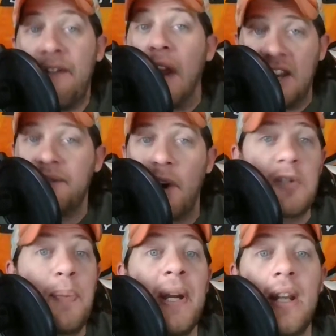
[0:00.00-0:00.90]
as far
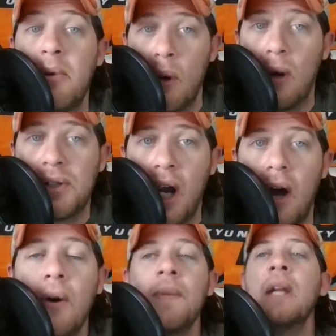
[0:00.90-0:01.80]
as PWOs
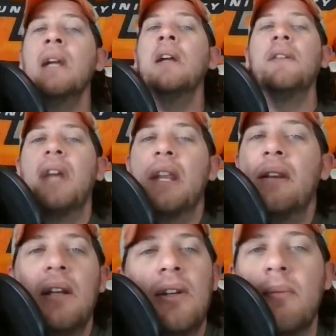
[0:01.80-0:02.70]
go,
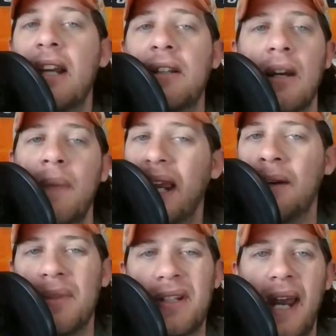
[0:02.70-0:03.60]
then you're making a
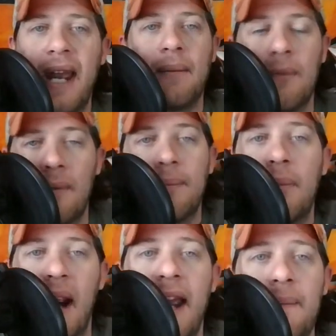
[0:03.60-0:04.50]
mistake,
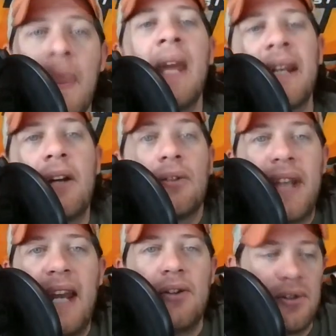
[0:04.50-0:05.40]
right? Kendal
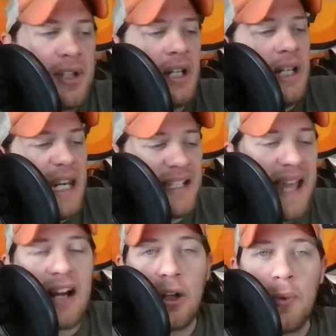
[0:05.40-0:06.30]
Daniels is
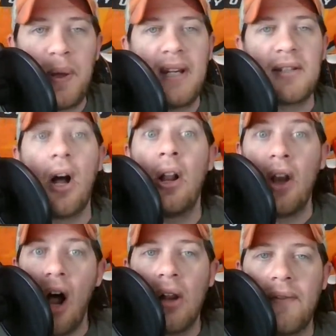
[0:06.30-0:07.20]
that glue piece. Colin
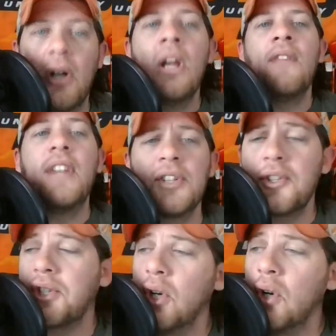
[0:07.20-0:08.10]
Oliver. These are
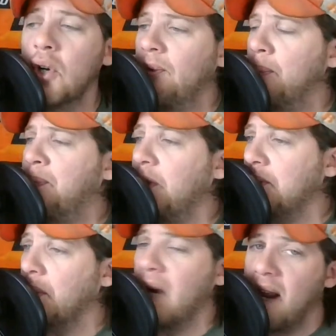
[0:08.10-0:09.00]
2
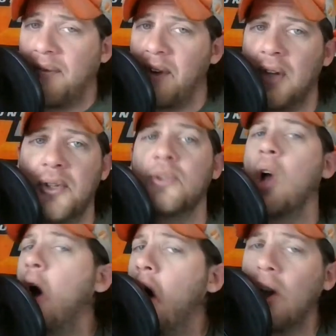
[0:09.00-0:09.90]
future NFL dudes
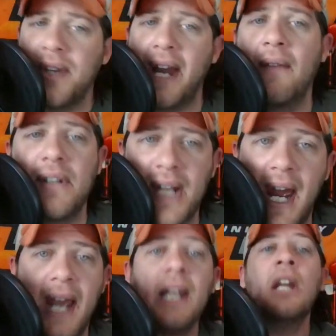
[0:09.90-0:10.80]
all day, every
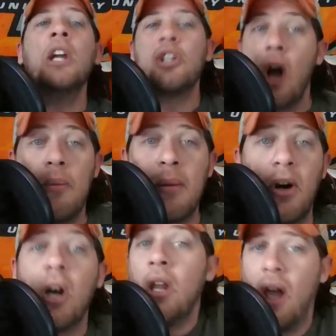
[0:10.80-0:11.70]
day. Y'all
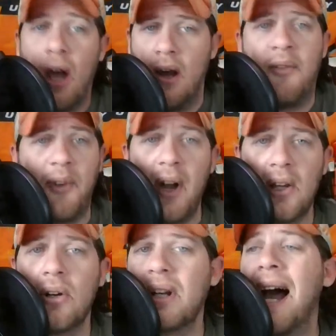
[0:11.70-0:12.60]
remember a fun
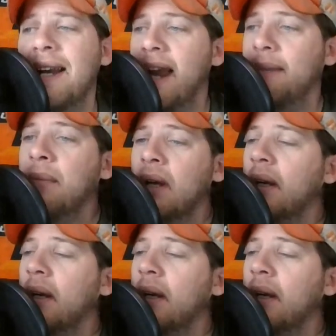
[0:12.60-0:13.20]
little guy named,